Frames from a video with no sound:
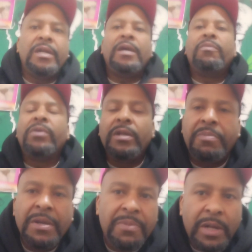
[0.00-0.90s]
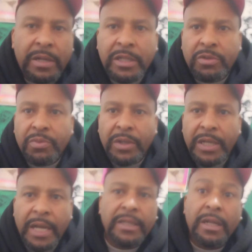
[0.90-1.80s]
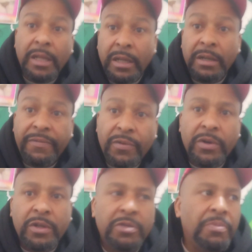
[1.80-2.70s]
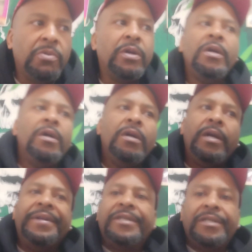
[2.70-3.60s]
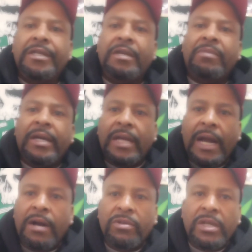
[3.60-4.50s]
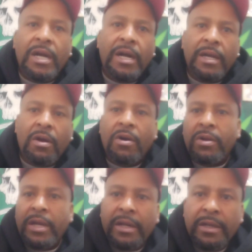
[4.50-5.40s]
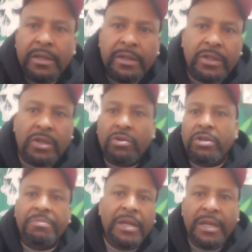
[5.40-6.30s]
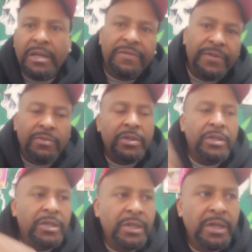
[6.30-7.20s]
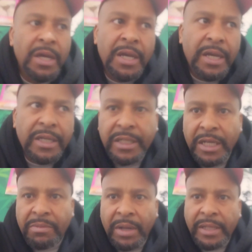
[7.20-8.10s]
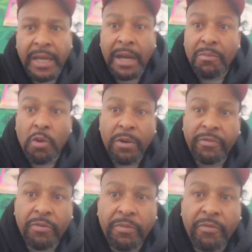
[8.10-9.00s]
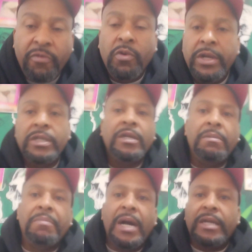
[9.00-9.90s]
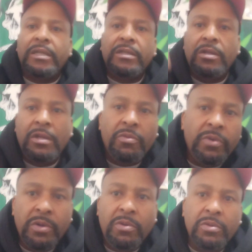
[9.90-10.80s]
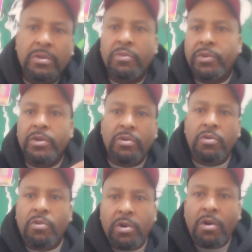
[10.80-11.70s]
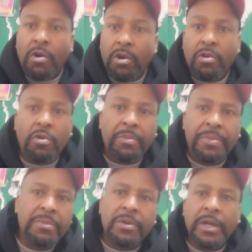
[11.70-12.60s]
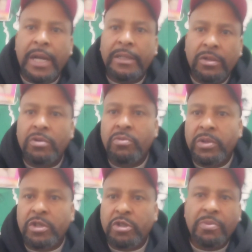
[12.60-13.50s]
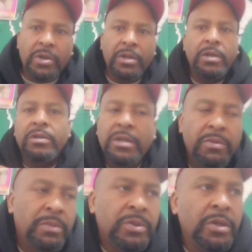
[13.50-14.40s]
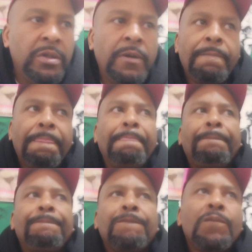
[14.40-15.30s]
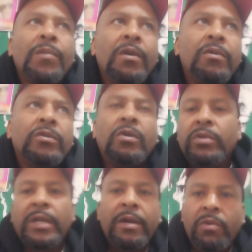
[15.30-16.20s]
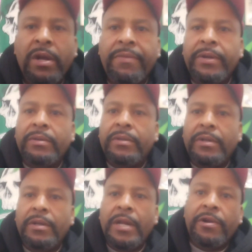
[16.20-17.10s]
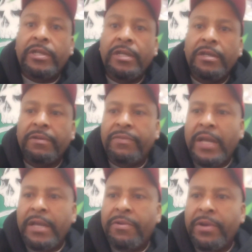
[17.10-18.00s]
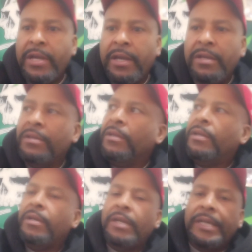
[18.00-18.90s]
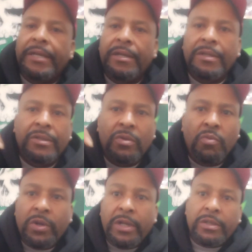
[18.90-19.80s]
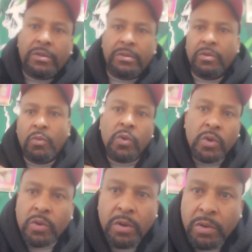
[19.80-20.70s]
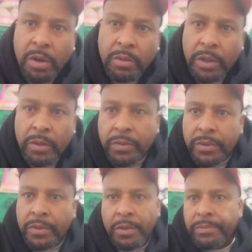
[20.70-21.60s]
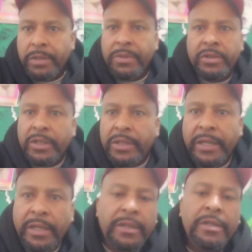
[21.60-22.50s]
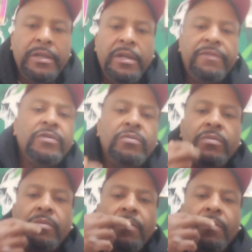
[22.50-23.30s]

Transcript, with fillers: It ain't really the people that just really got the love for the sport. And it seemed like the outside, all that uh, social media influence and shit, it seemed like they got more of a voice in boxing than the real the real core hardcore people that got to do with the sport now. You get what I'm saying? So it's like whatever narrative they create is the one that the world gonna go on. You know what I'm talking about? Just like they did Nephew.